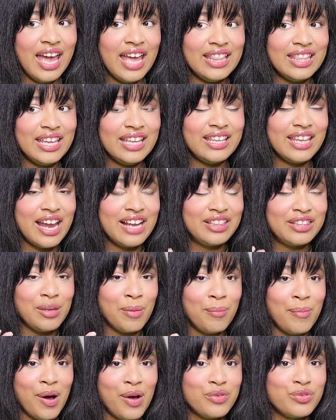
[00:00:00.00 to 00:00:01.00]
And then like
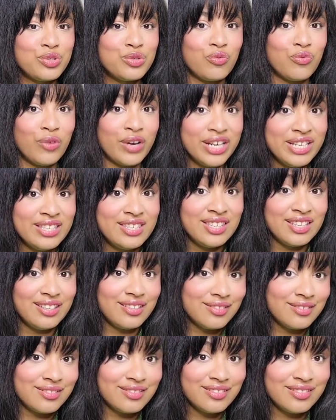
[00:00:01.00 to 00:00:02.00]
the most
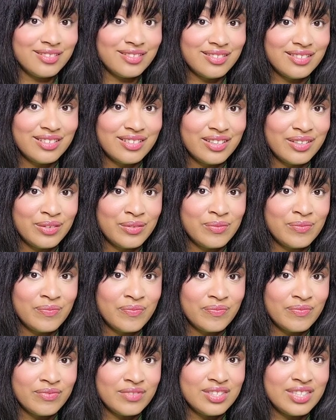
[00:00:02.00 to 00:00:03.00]
recent
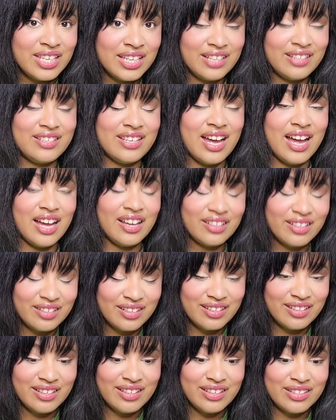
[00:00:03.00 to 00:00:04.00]
TikTok
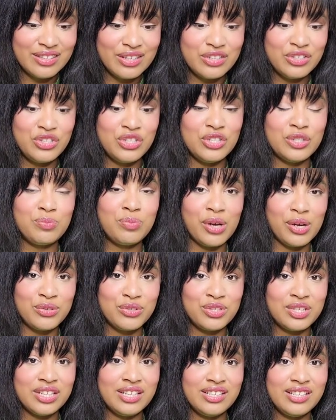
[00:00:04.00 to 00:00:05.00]
that she's
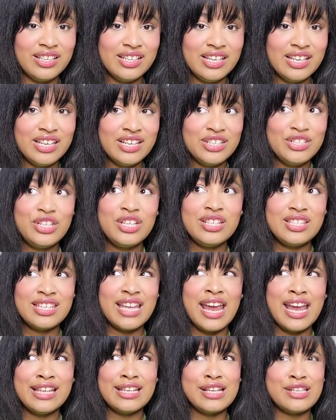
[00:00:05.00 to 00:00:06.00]
posted, she's
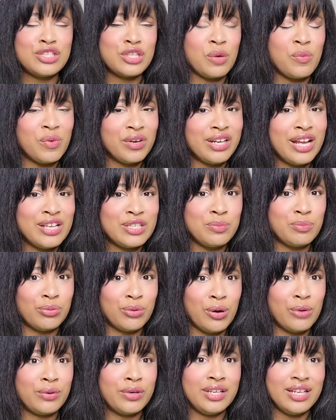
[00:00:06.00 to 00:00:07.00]
saying that someone has
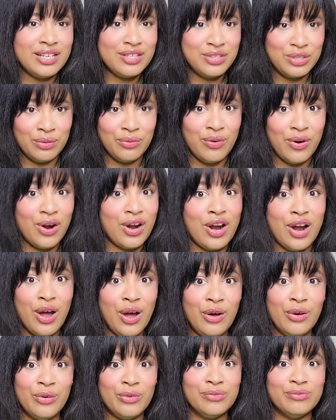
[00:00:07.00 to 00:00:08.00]
broken into her
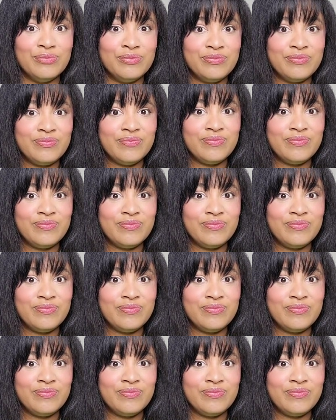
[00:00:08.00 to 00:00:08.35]
home.